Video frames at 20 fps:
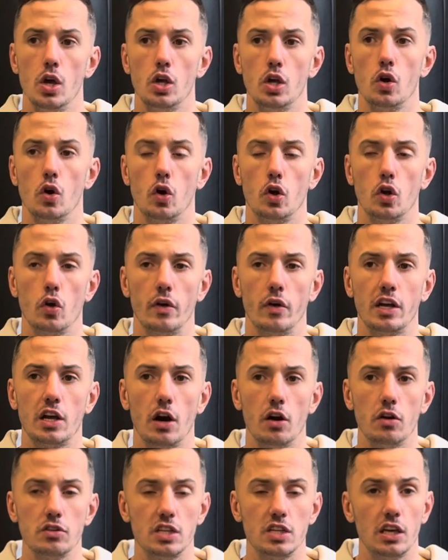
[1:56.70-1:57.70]
You're
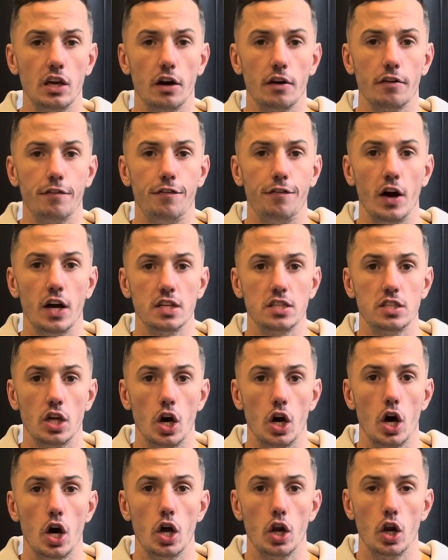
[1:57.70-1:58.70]
encouraging young fighters
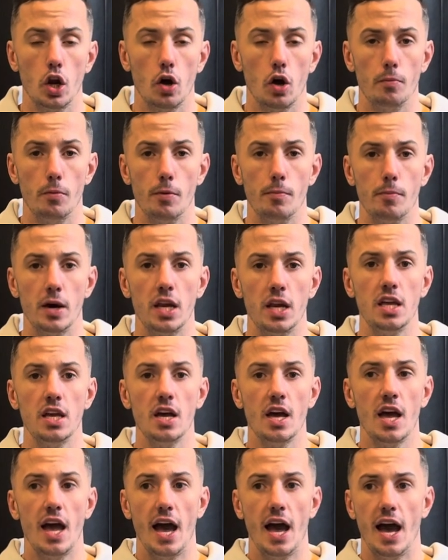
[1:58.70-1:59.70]
to earn a lot more money
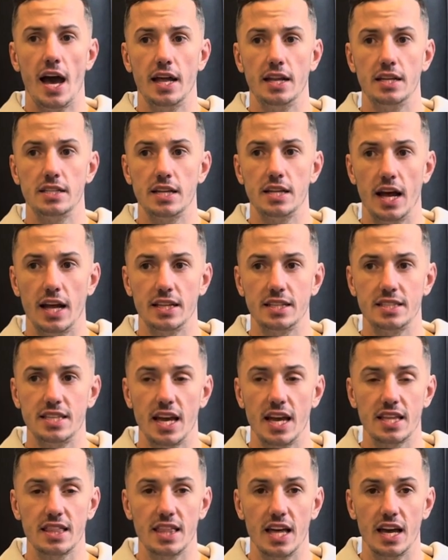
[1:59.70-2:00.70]
and
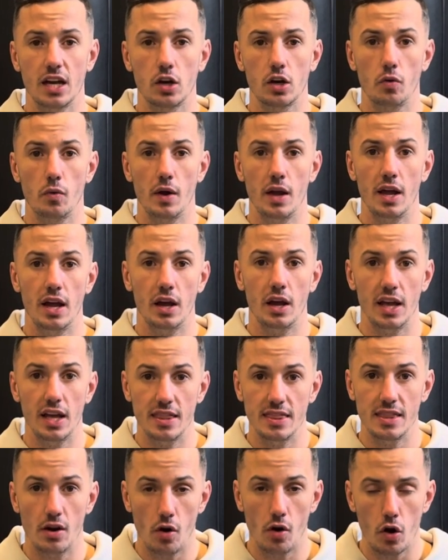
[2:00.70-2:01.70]
take their career
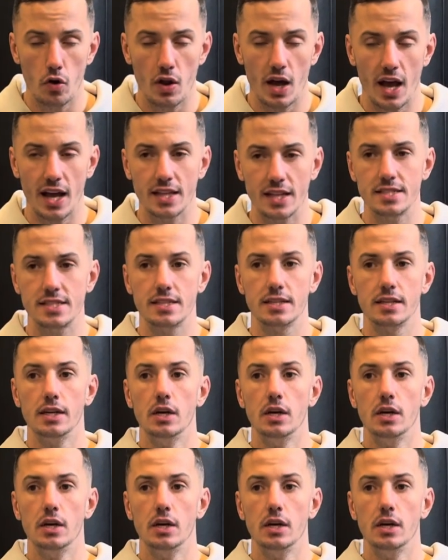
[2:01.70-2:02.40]
in their own hands,